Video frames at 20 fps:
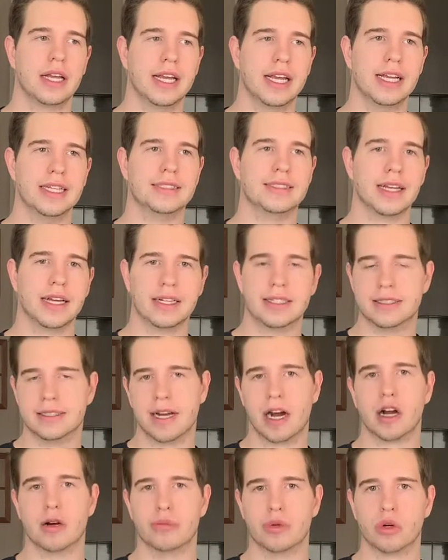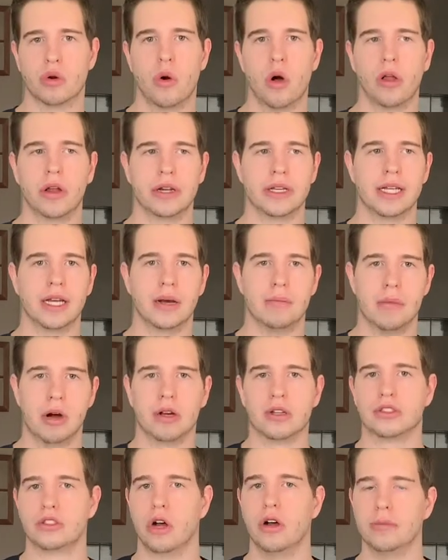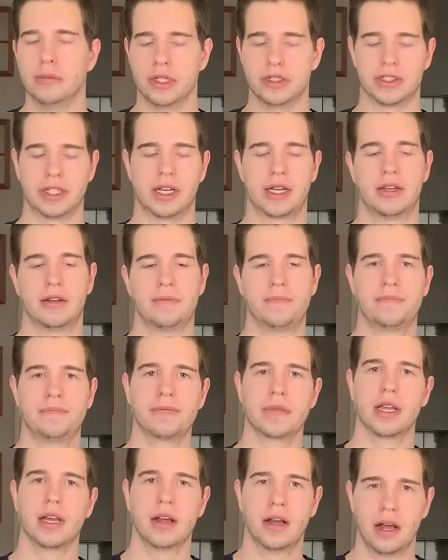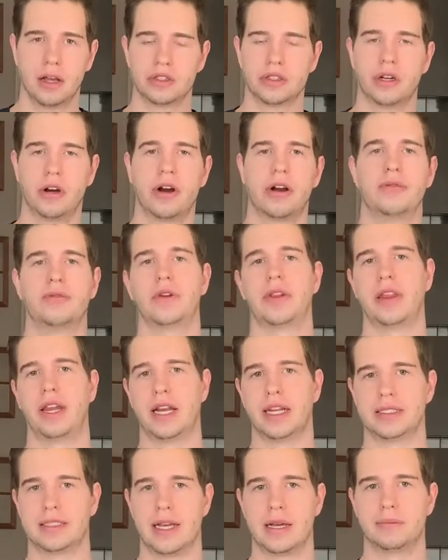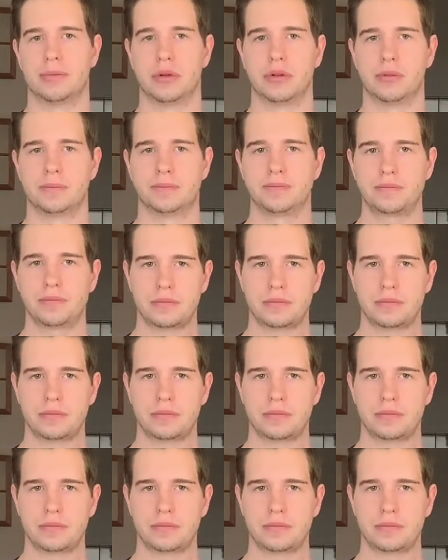is a desirable quality amongst all music. I'll start off with an example.